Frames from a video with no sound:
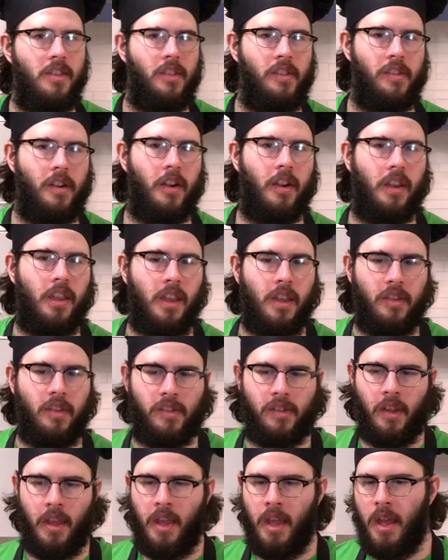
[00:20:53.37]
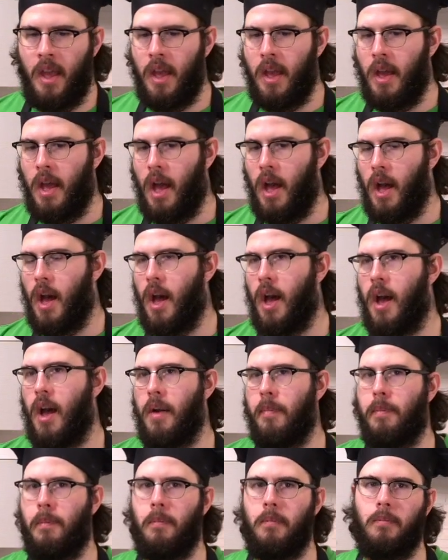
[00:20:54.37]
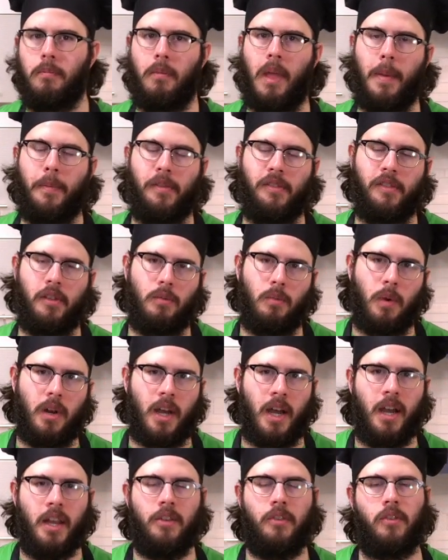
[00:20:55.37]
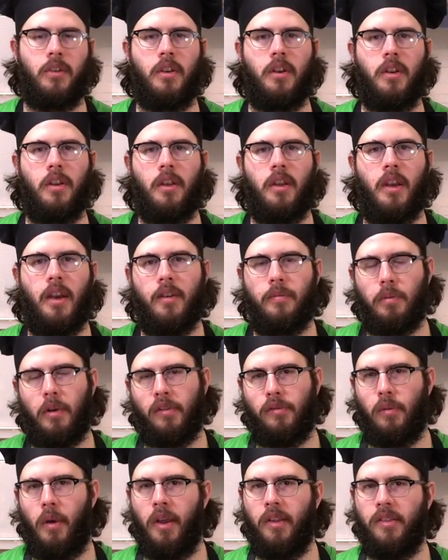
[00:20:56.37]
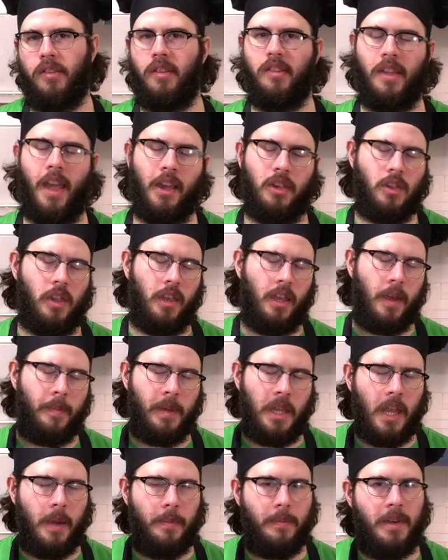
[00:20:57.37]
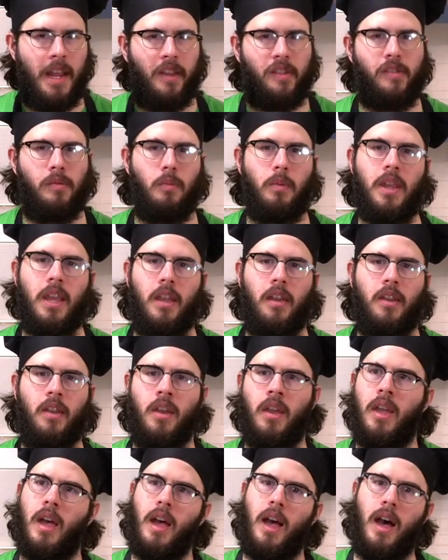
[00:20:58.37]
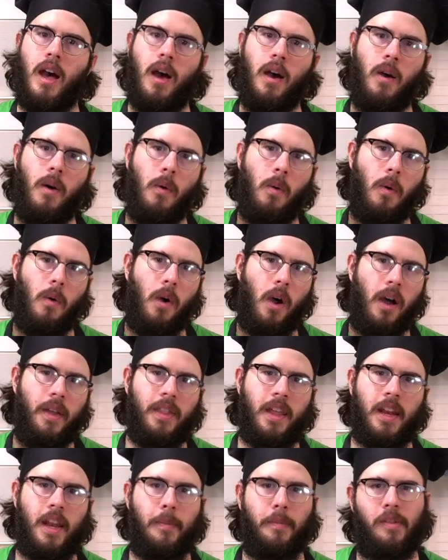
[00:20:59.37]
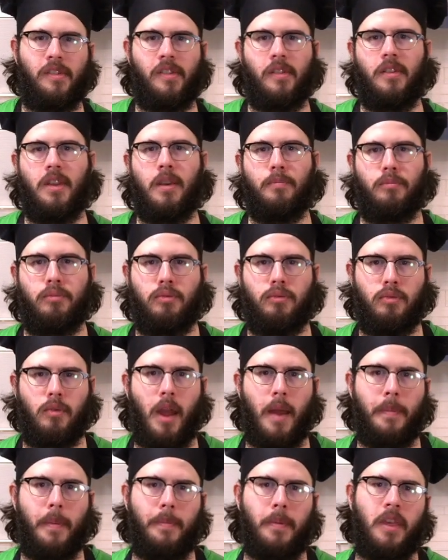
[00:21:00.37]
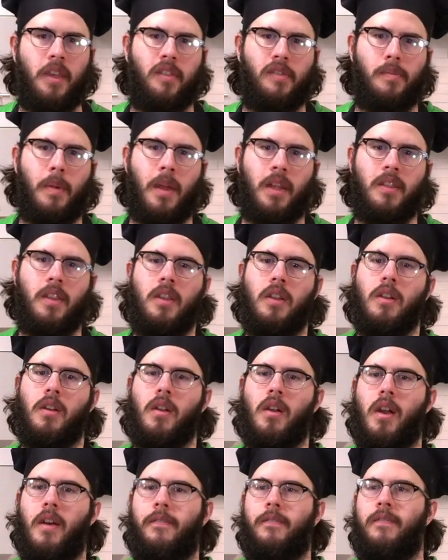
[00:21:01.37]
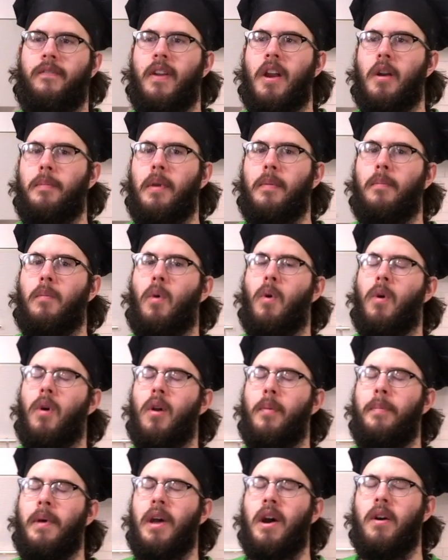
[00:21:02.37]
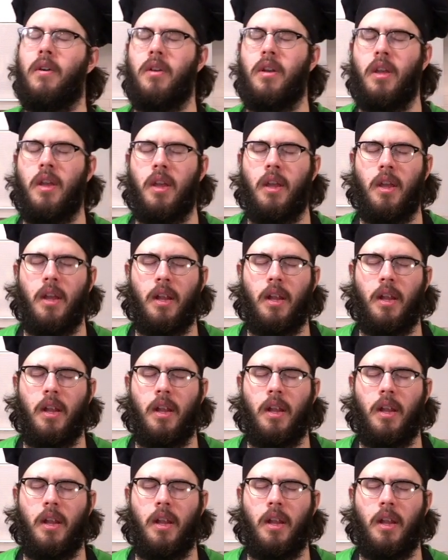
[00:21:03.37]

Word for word: Legends Arceus. Uh, episode 100 of PressYZ is actually coming up next week. Uh, on that episode, you can probably expect to hear a fair bit more about